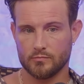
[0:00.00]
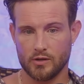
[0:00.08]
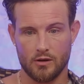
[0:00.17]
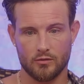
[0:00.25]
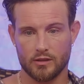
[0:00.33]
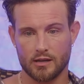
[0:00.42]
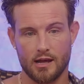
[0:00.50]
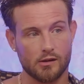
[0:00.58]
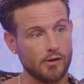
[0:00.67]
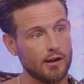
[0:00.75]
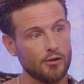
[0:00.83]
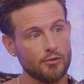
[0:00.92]
the
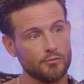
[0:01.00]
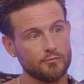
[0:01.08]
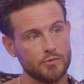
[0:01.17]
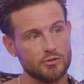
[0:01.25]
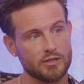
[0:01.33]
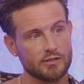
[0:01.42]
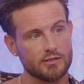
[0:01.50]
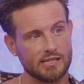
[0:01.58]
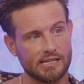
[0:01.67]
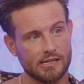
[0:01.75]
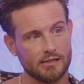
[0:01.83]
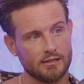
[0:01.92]
Colorado music
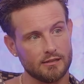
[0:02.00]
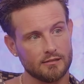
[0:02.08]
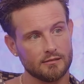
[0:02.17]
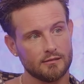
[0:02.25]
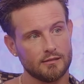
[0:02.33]
scene, and